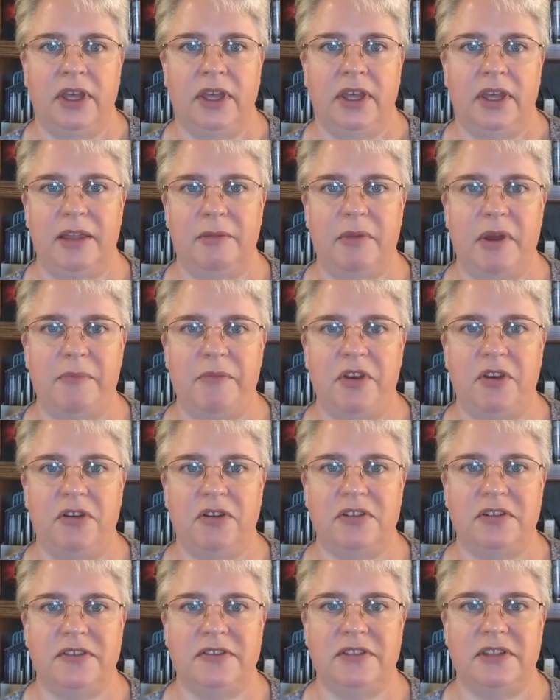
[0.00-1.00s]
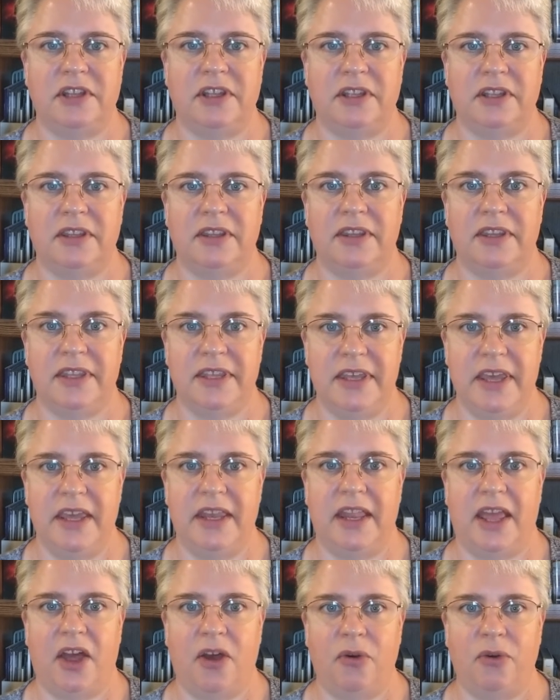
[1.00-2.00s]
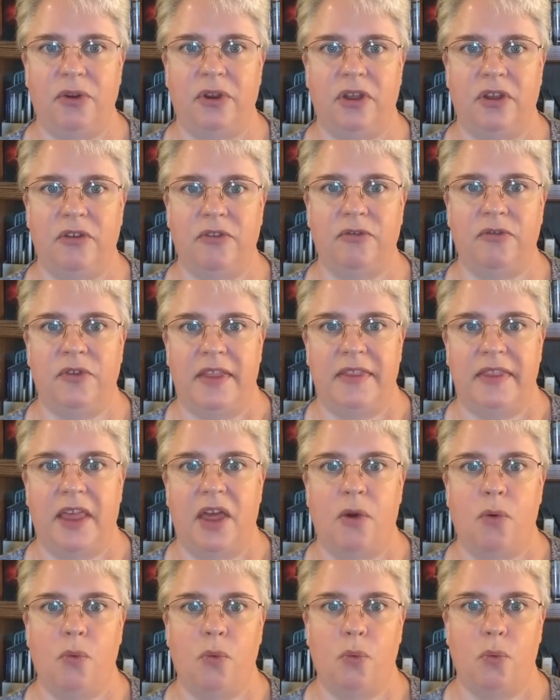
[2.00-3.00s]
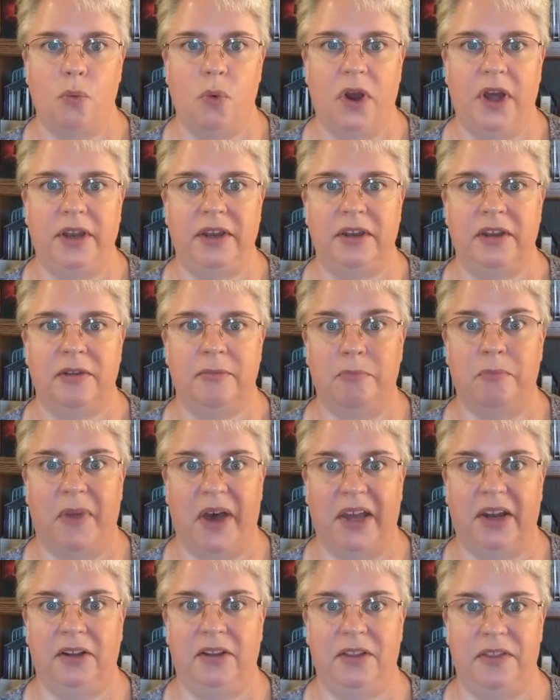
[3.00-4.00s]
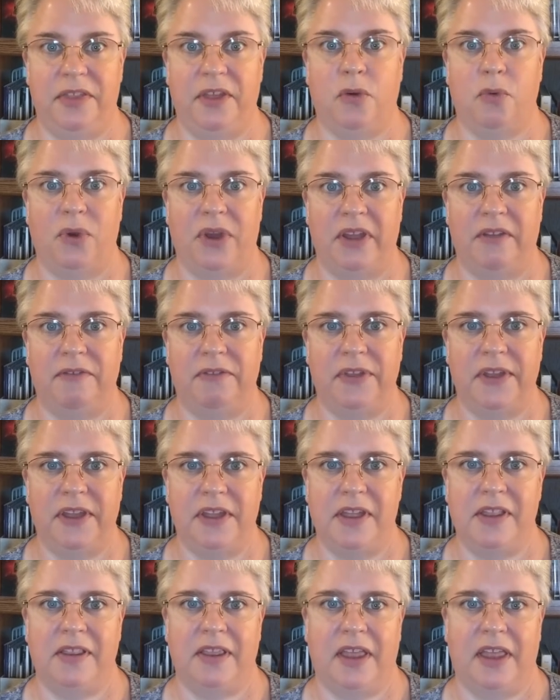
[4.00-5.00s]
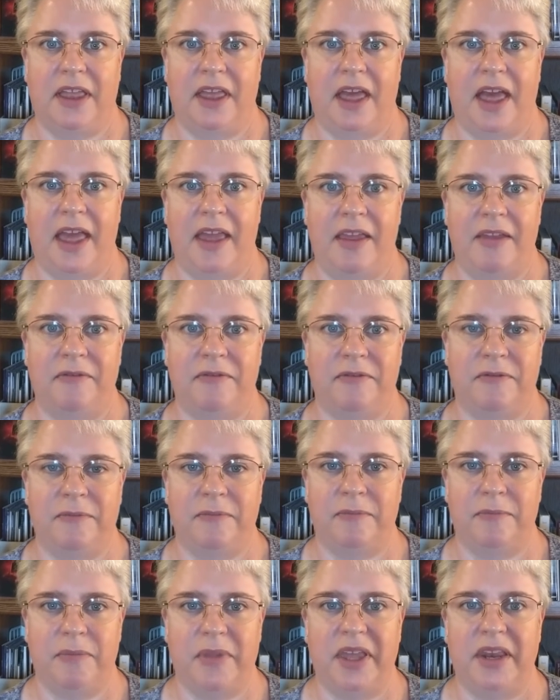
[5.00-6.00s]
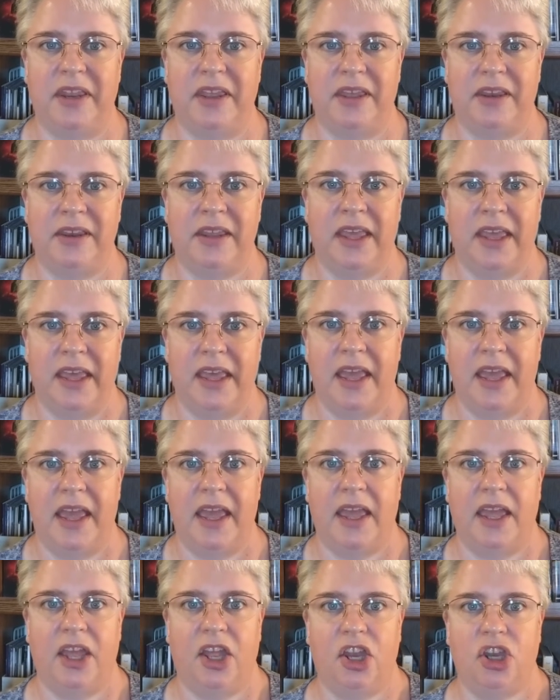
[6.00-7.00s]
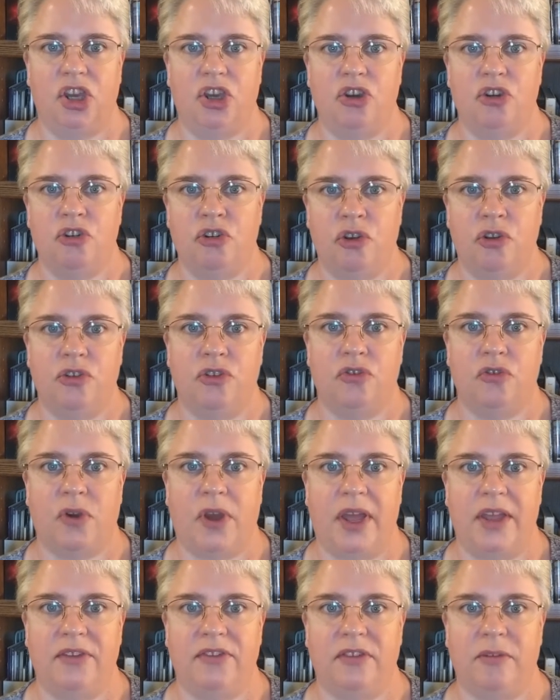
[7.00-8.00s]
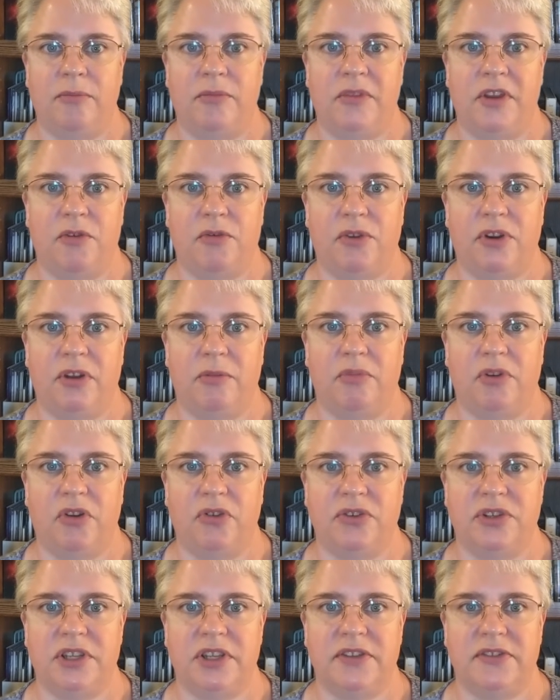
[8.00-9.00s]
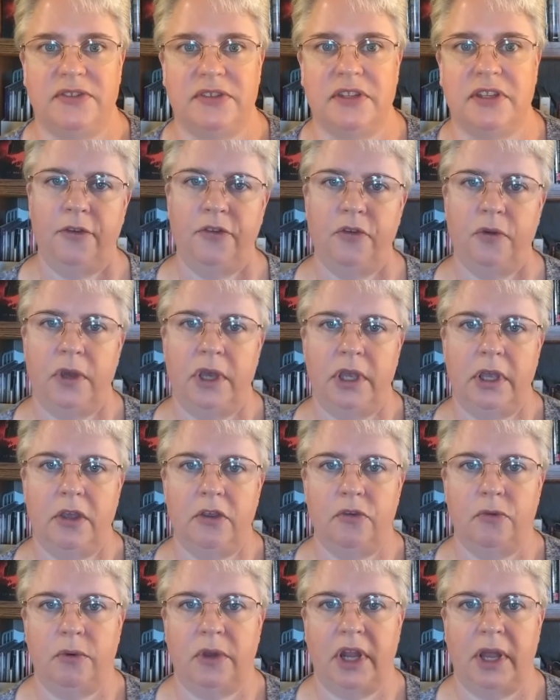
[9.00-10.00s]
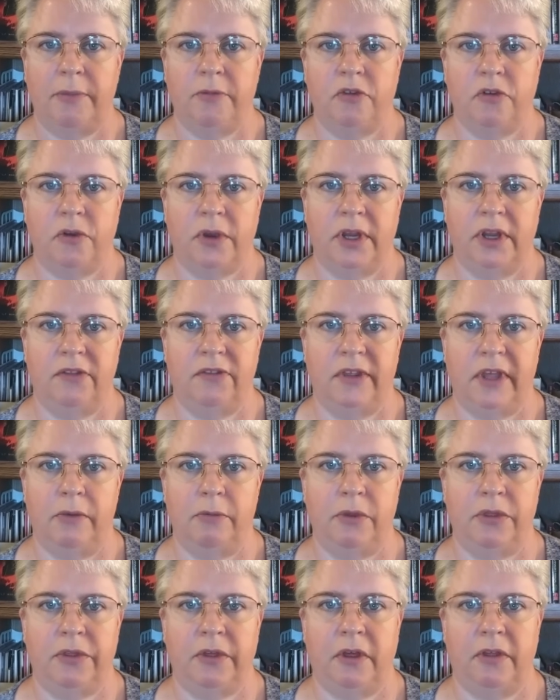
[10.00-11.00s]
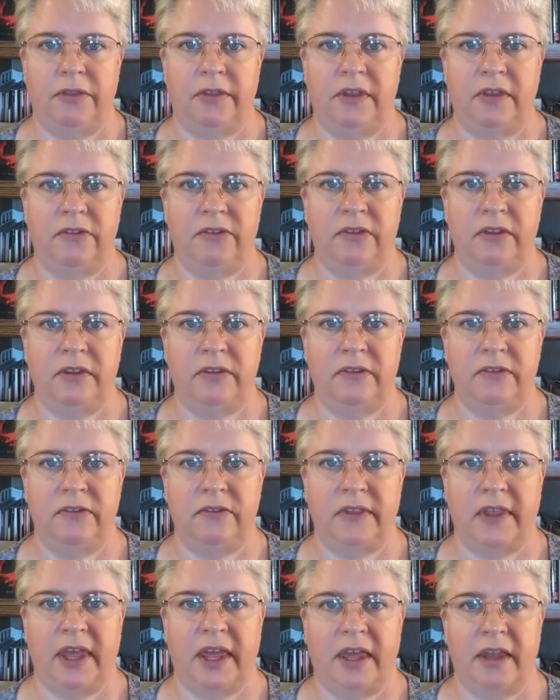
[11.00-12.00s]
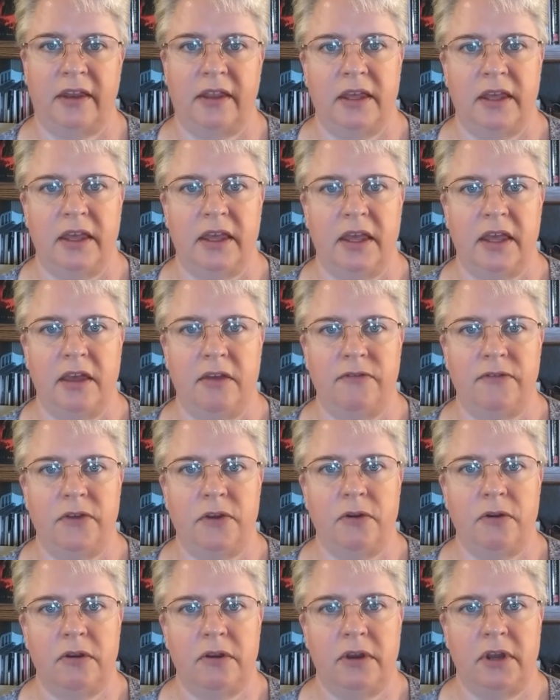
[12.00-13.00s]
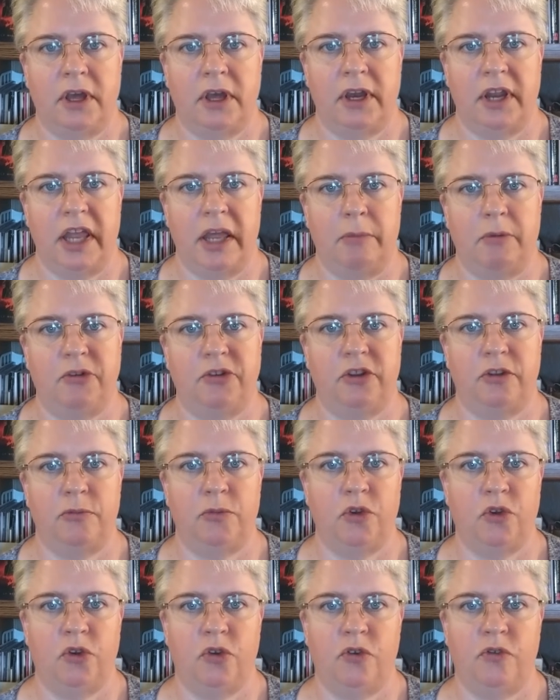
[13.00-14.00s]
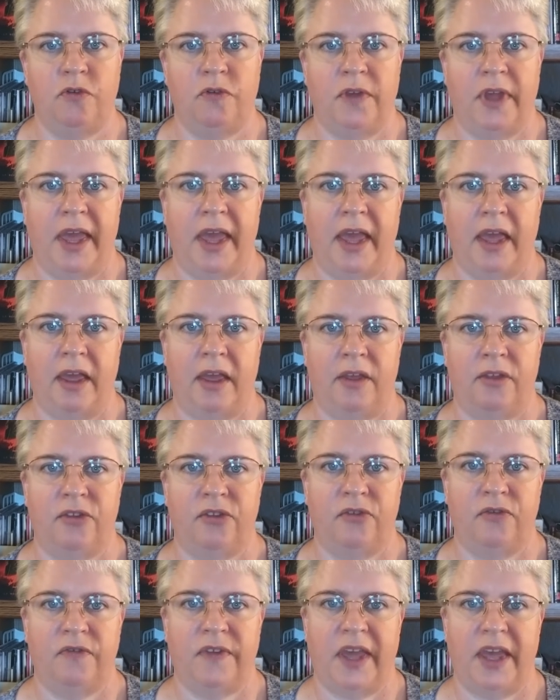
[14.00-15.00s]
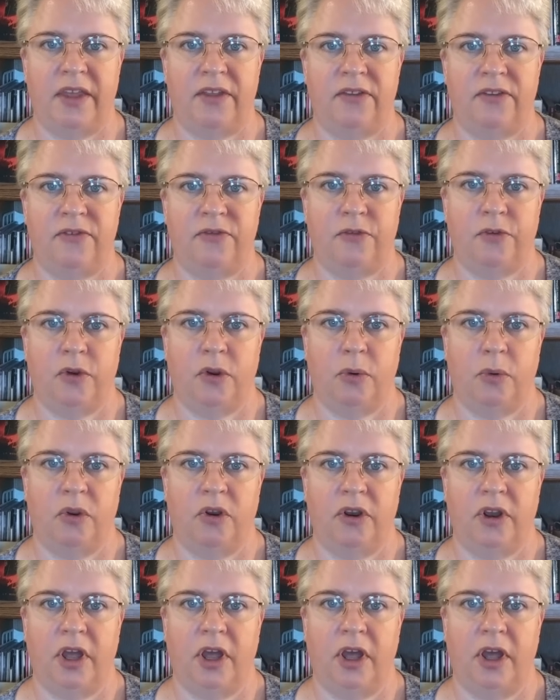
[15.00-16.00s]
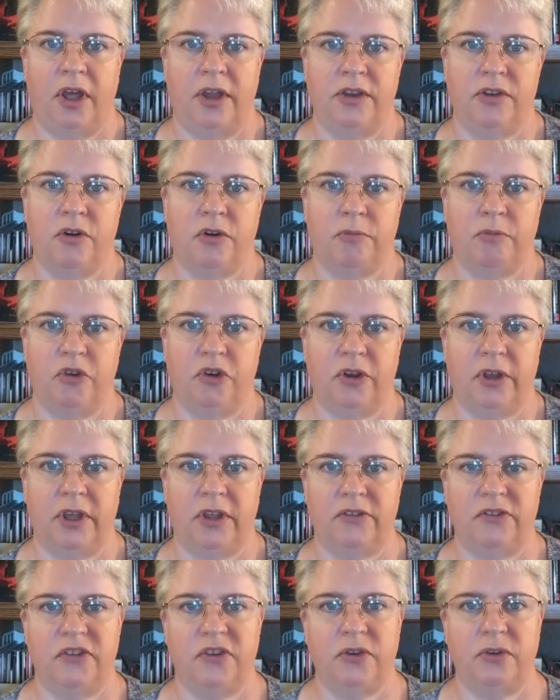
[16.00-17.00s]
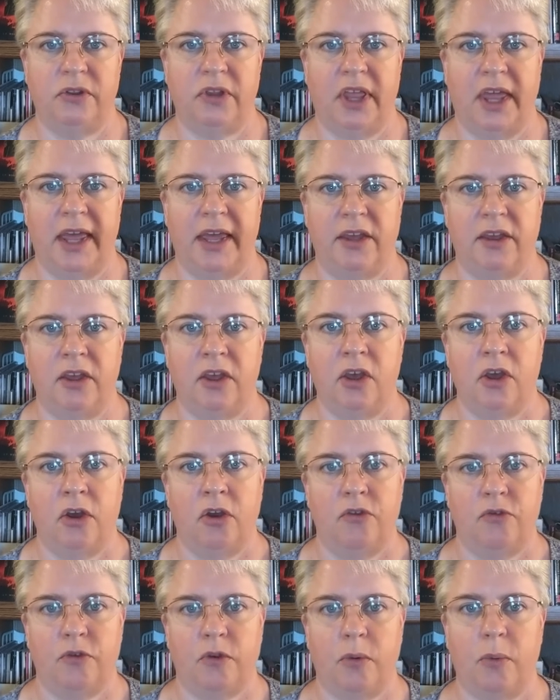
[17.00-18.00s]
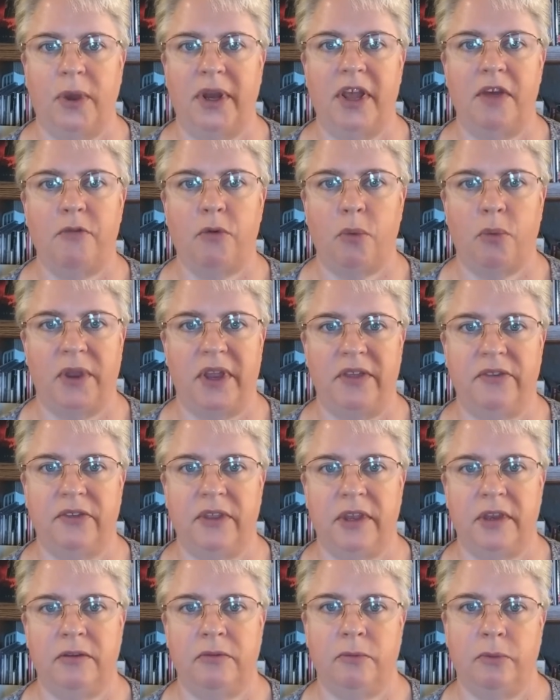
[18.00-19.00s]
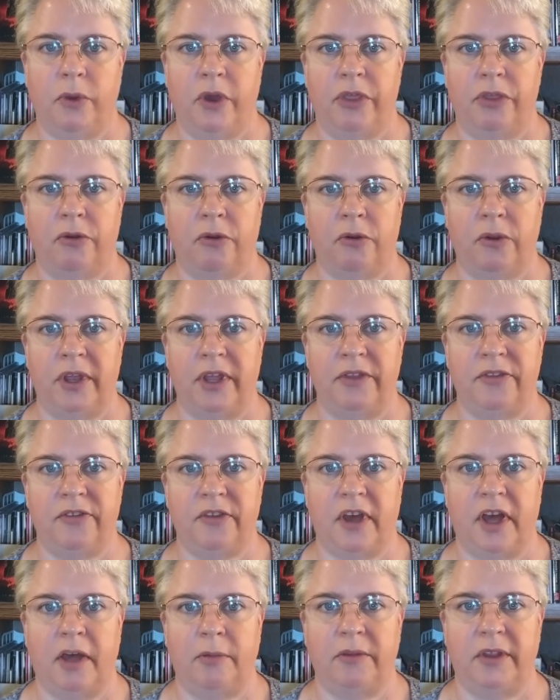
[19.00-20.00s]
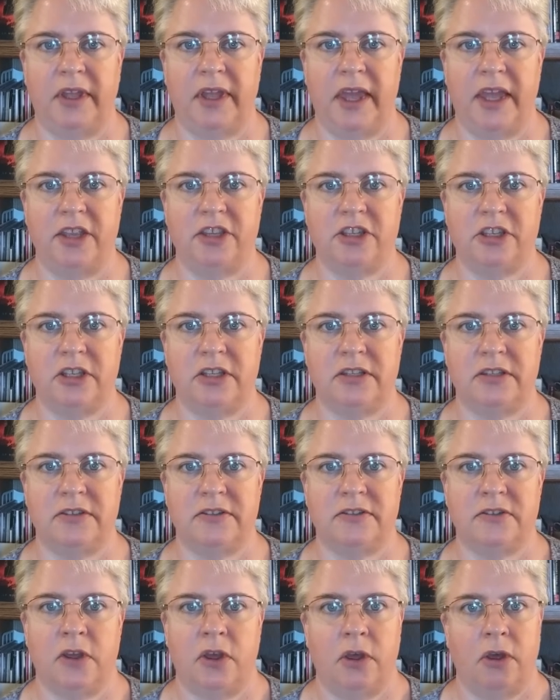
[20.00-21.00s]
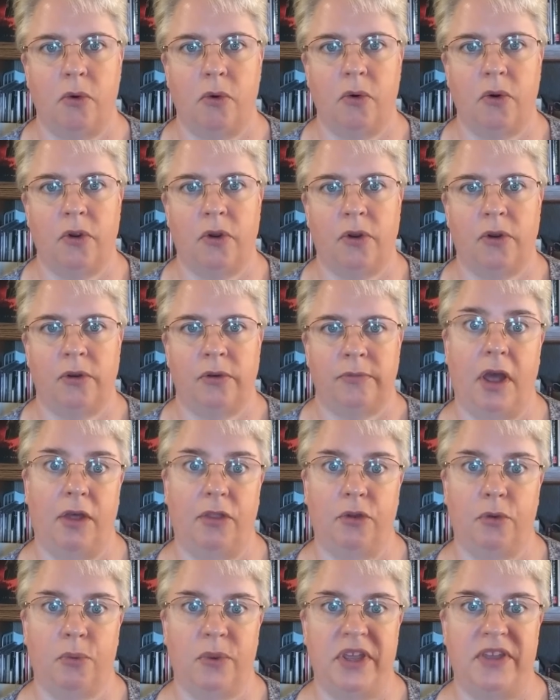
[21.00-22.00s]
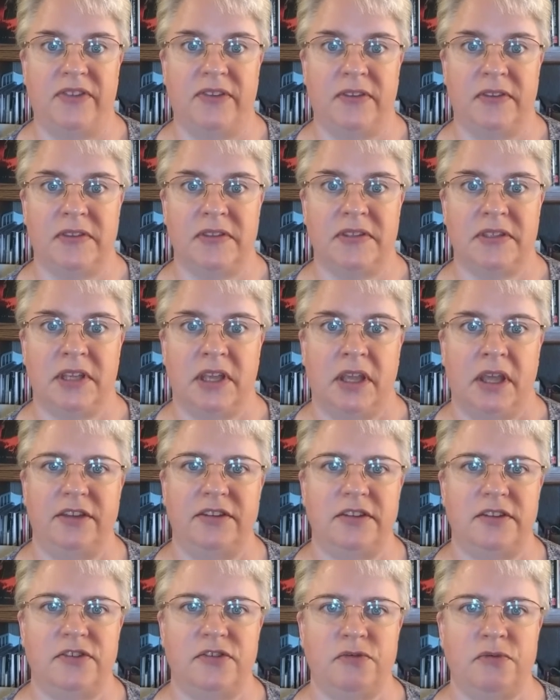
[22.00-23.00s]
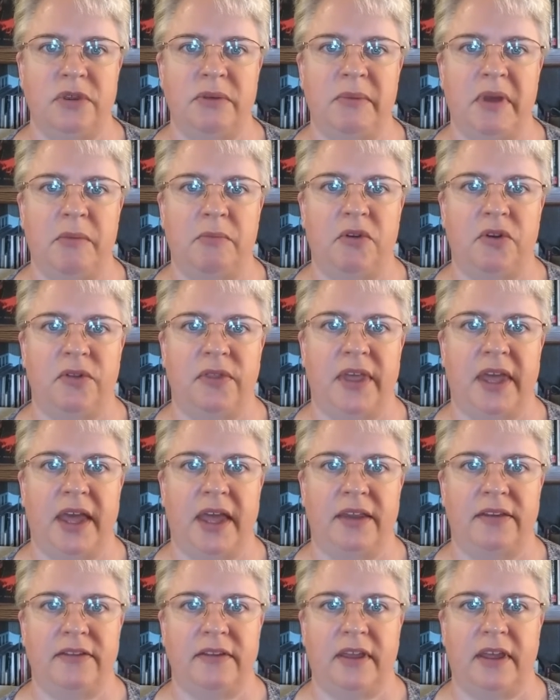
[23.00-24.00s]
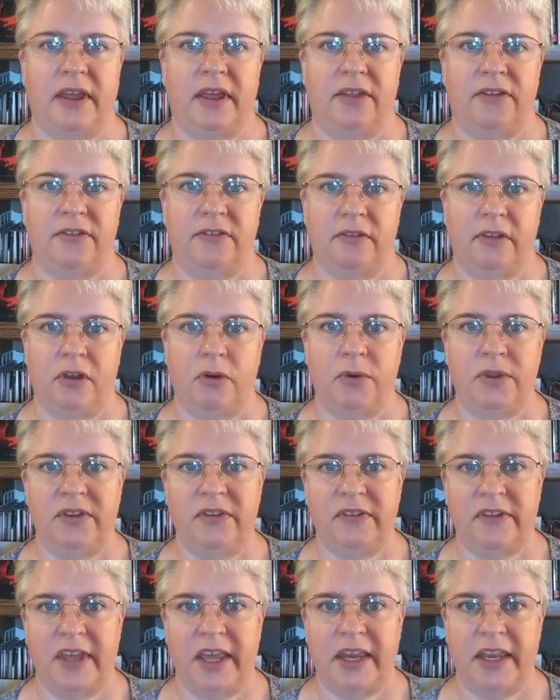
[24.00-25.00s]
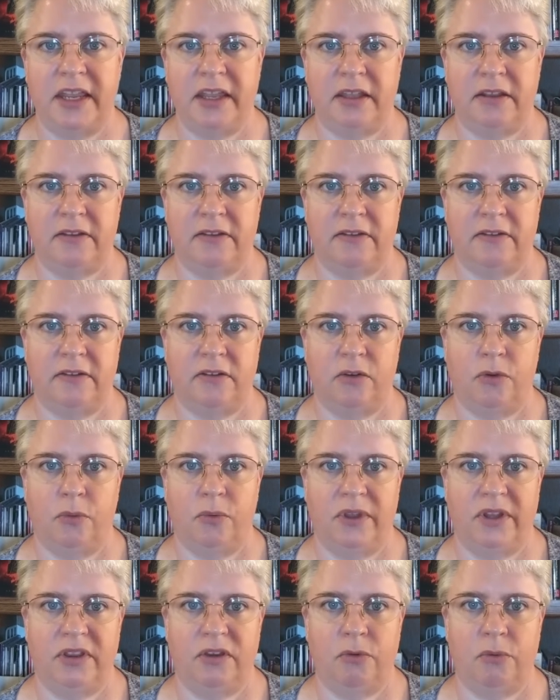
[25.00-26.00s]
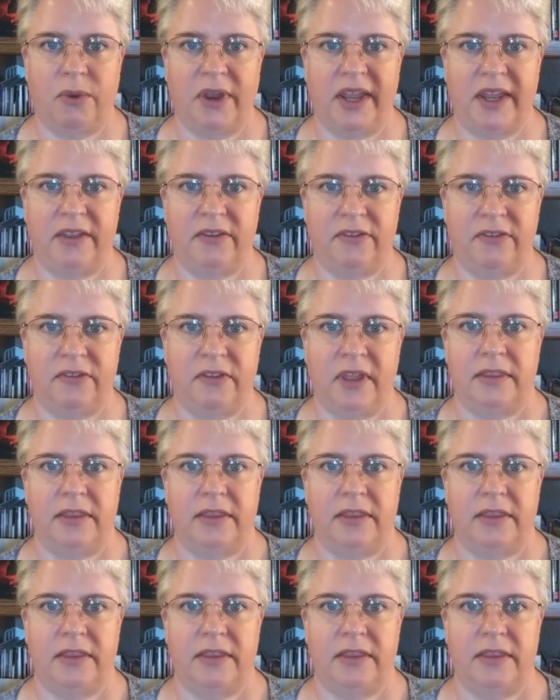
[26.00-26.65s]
It might be good just to get out of that one monolithic way of thinking that I've been in and try some different approaches. So I guess what I'm trying to say with all this is that if you're not able to move as fast forward on your book as you'd like, for whatever reason, whether it's obligations or other reasons, just remember that slow and steady can still win the race.